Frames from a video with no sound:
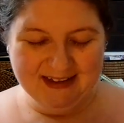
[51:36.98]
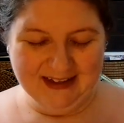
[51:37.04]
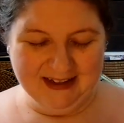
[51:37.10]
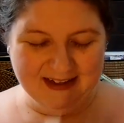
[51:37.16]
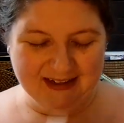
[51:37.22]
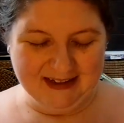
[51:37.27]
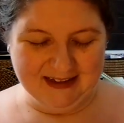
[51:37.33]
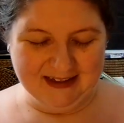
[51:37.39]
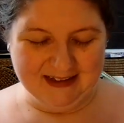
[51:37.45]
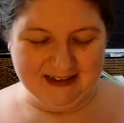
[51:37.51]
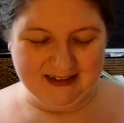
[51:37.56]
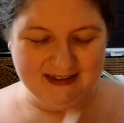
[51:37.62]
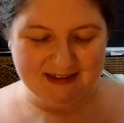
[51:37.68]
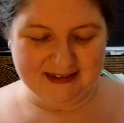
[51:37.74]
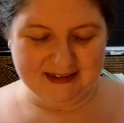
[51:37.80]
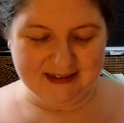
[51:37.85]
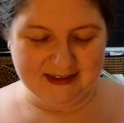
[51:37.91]

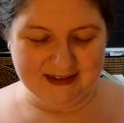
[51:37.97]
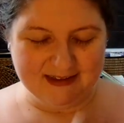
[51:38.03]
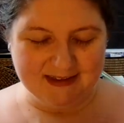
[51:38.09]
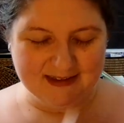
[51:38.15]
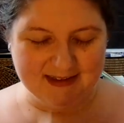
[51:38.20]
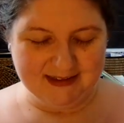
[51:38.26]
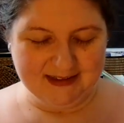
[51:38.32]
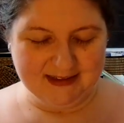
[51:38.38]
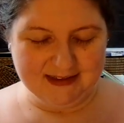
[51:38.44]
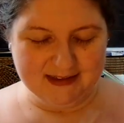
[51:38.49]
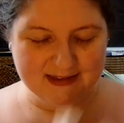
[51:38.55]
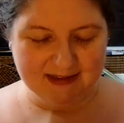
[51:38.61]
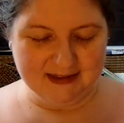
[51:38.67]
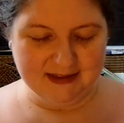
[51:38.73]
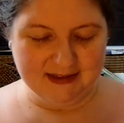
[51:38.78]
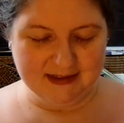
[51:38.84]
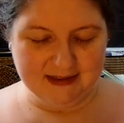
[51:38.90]
yet.
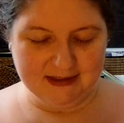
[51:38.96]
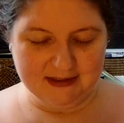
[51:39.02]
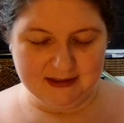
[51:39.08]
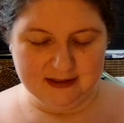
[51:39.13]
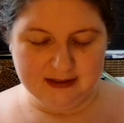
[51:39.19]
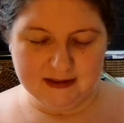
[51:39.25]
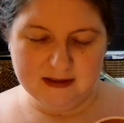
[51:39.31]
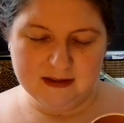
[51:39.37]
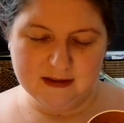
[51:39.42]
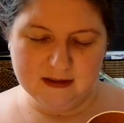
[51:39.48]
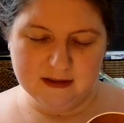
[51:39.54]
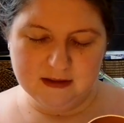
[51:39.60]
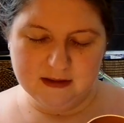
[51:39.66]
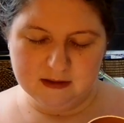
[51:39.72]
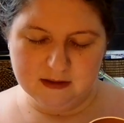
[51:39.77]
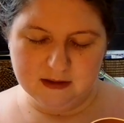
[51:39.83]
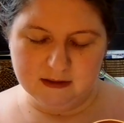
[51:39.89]
There
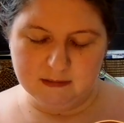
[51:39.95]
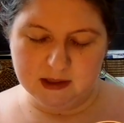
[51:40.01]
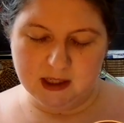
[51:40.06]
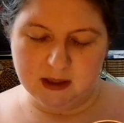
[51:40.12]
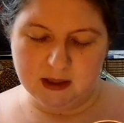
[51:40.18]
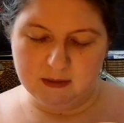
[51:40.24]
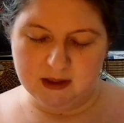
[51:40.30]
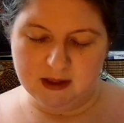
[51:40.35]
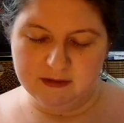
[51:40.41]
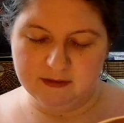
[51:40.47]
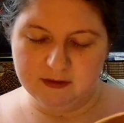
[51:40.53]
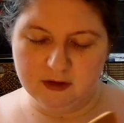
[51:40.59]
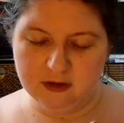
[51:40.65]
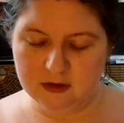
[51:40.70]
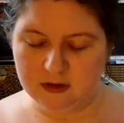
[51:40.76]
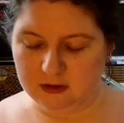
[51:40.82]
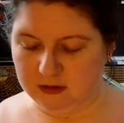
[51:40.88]
we go, we have
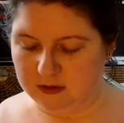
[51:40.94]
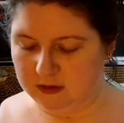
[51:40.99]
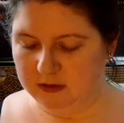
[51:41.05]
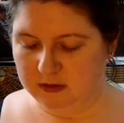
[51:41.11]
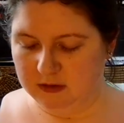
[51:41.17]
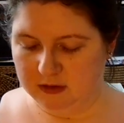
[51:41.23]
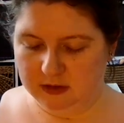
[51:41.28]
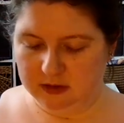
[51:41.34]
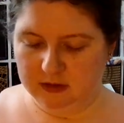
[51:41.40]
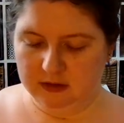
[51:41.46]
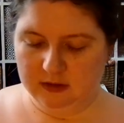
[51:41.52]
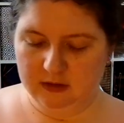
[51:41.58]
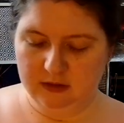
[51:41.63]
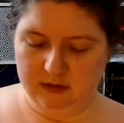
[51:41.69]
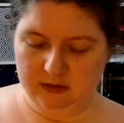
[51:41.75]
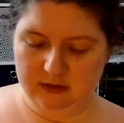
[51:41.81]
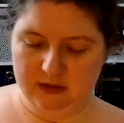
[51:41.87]
got,
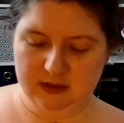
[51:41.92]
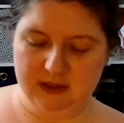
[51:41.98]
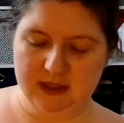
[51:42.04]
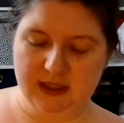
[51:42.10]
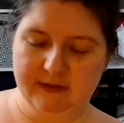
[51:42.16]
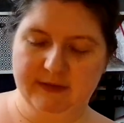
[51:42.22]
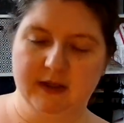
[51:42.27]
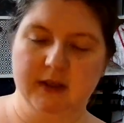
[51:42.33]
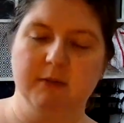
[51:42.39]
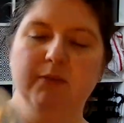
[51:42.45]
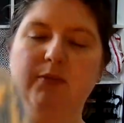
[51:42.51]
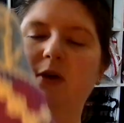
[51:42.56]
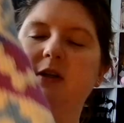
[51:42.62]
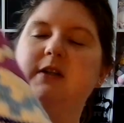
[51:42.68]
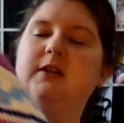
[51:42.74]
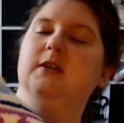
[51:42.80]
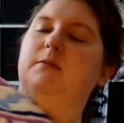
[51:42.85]
see if I can
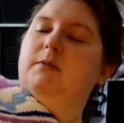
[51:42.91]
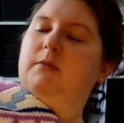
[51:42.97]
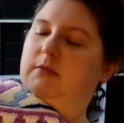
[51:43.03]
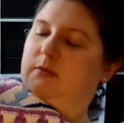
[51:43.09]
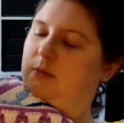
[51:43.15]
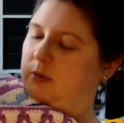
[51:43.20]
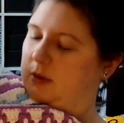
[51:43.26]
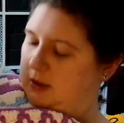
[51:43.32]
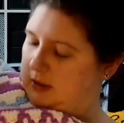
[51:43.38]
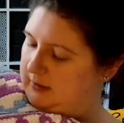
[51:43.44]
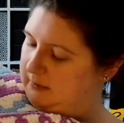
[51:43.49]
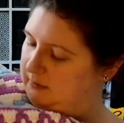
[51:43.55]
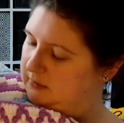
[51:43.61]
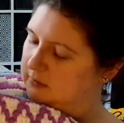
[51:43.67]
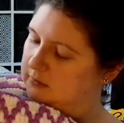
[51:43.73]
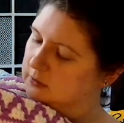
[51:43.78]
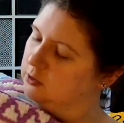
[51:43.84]
point to them while
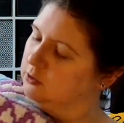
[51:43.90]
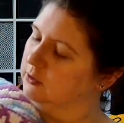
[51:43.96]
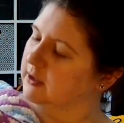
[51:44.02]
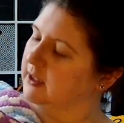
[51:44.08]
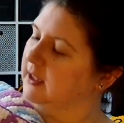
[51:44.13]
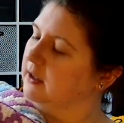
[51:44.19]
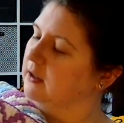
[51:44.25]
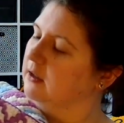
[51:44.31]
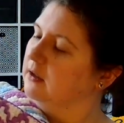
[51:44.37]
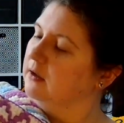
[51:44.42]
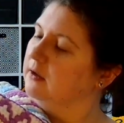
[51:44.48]
I'm talking.